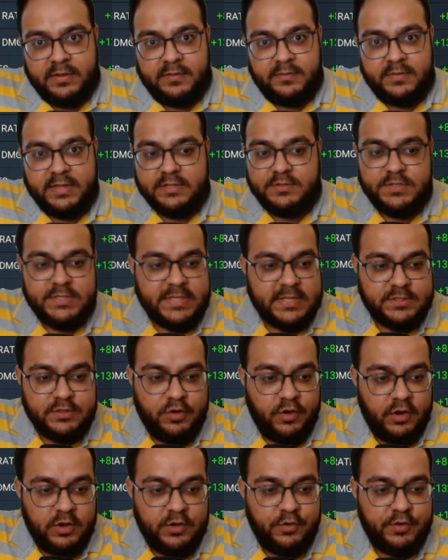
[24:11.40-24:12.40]
That's
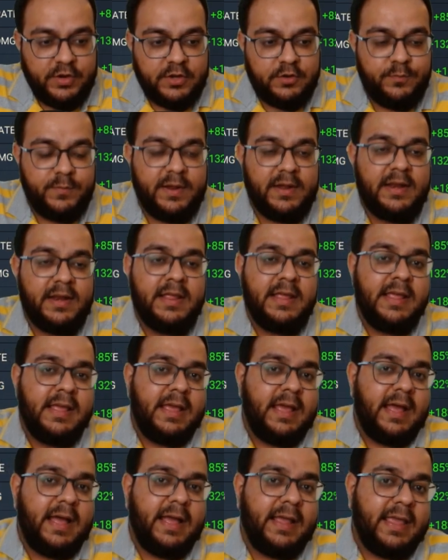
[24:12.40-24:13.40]
all you need to build.
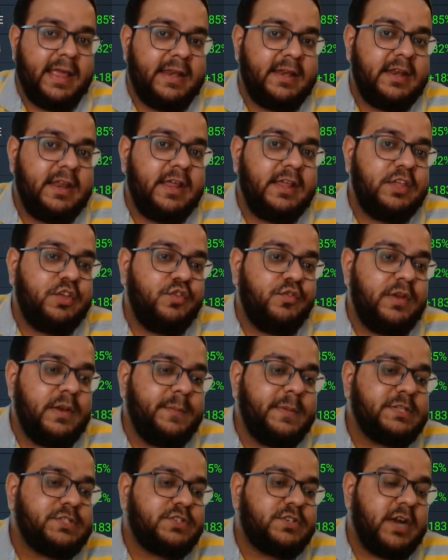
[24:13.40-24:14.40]
Again, you will
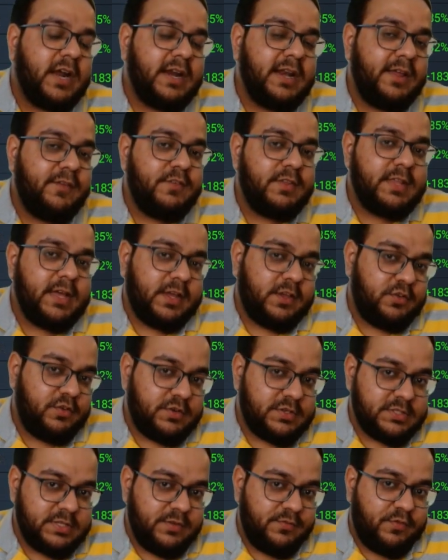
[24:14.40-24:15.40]
be struggling with
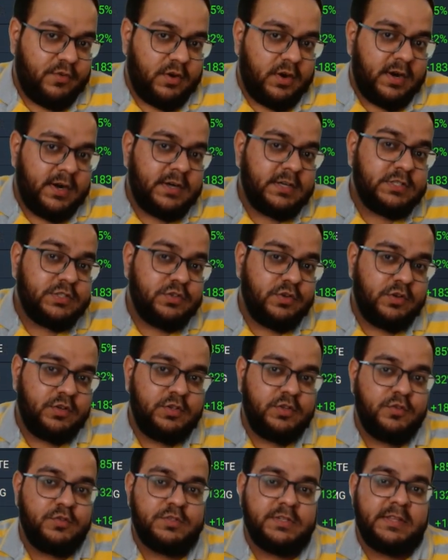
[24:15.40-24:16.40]
accuracy for her, so
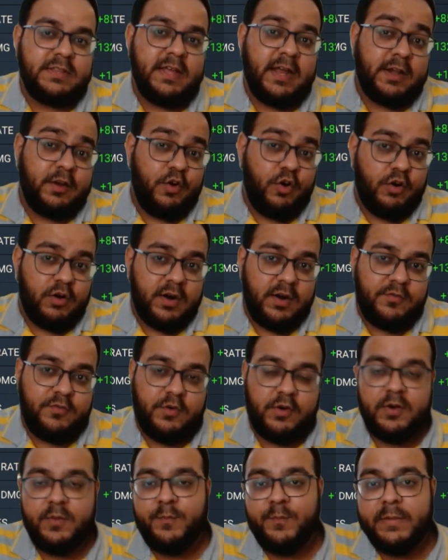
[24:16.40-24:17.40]
using that aura
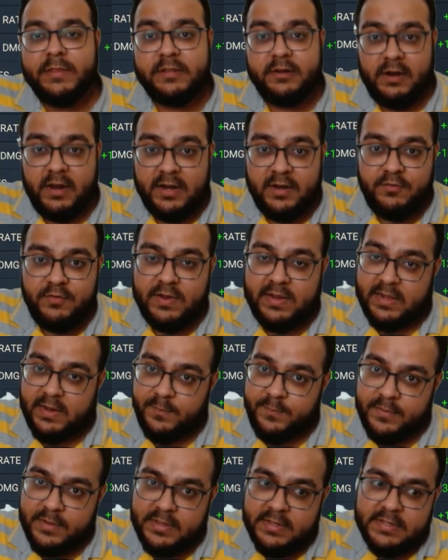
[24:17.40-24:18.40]
for Mithrala will
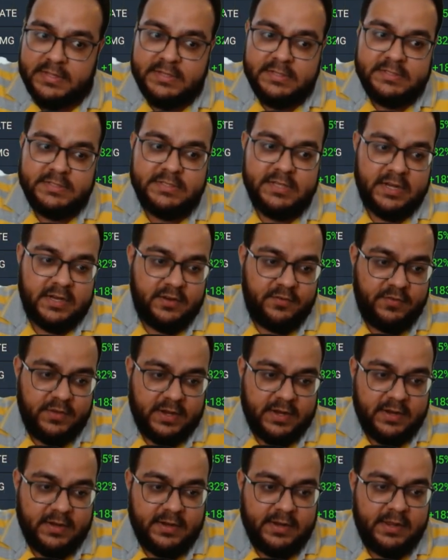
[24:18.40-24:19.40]
help
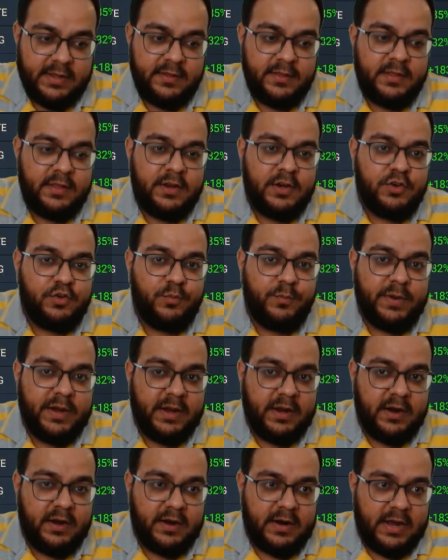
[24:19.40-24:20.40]
significantly to
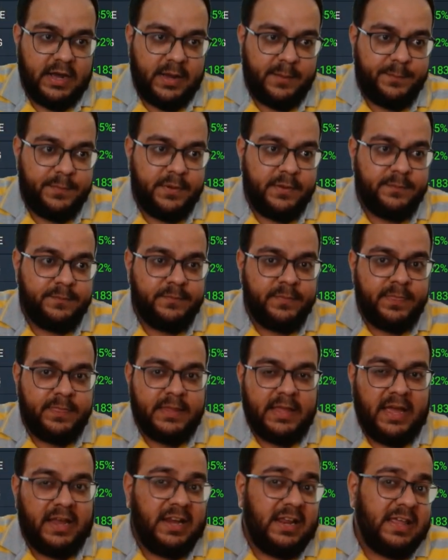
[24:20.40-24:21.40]
bring her up.
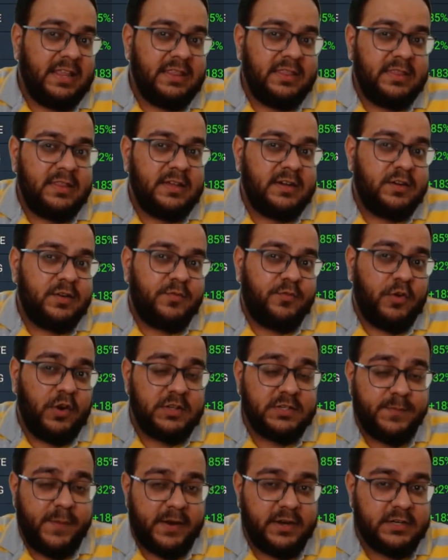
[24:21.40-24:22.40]
And in the
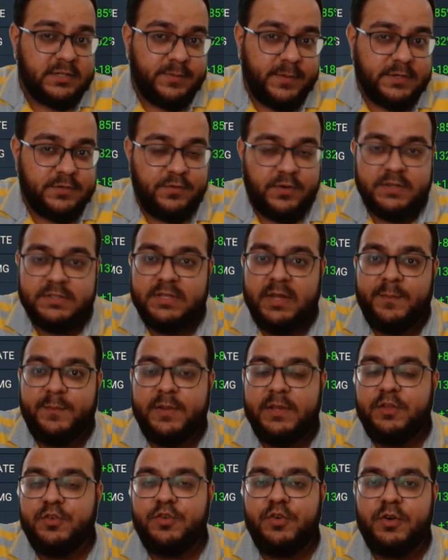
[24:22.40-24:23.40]
Frost Spider space, for
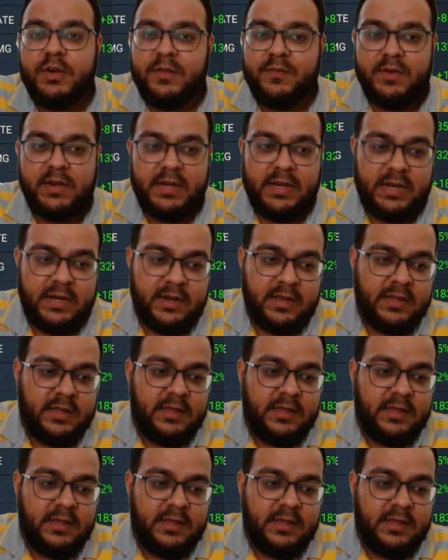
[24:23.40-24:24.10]
example, you don't even need